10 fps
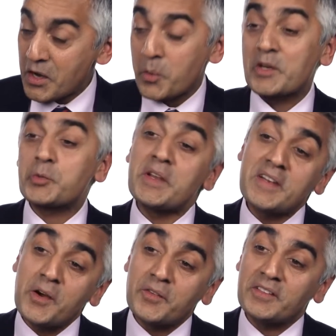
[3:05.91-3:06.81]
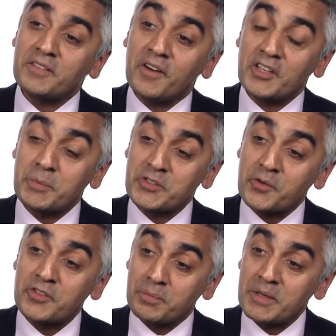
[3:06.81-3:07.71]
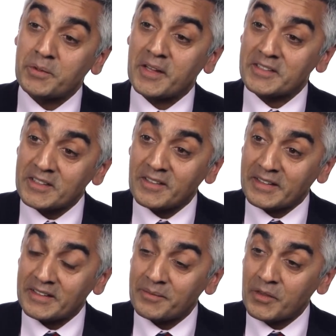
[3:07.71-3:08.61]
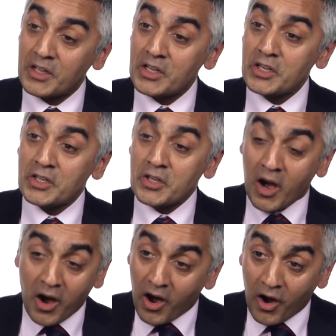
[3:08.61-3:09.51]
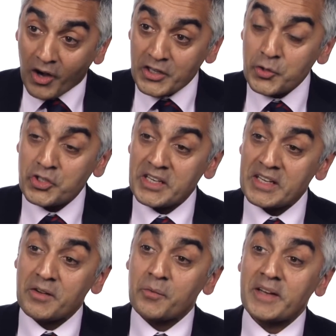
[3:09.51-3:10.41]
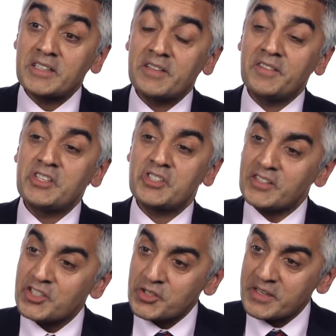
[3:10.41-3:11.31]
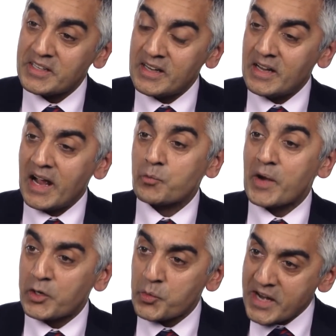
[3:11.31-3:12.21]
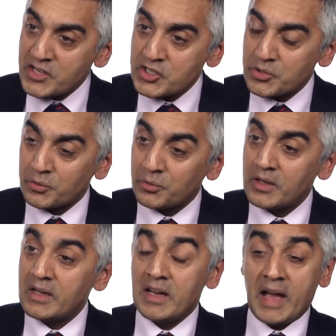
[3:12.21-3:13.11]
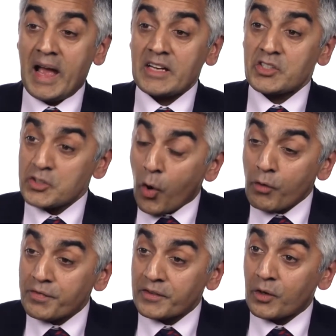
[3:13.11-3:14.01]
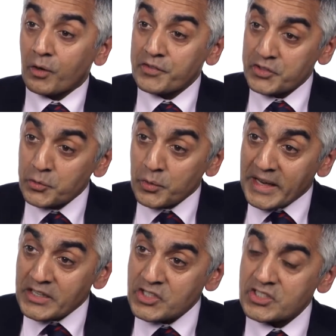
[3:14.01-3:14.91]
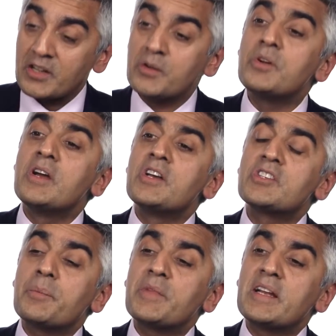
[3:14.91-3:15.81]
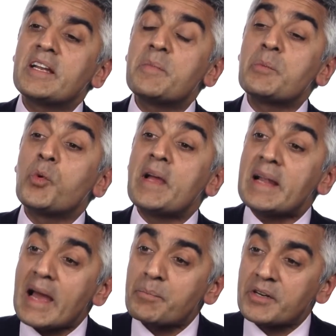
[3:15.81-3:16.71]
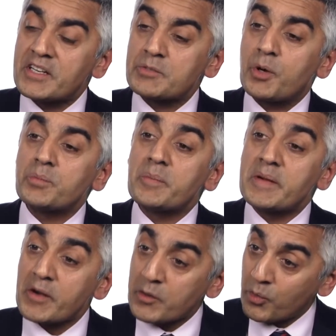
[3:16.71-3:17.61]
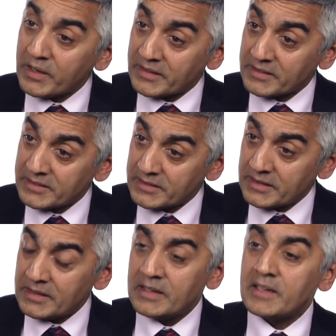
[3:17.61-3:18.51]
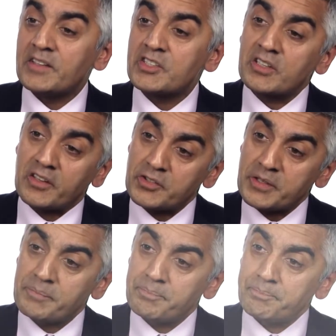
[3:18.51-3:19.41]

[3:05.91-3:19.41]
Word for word: Whereas we know that the vast majority of people that die are usually relatively sedentary and recreational and often of school age. So something a little bit more elaborate is probably required in this country.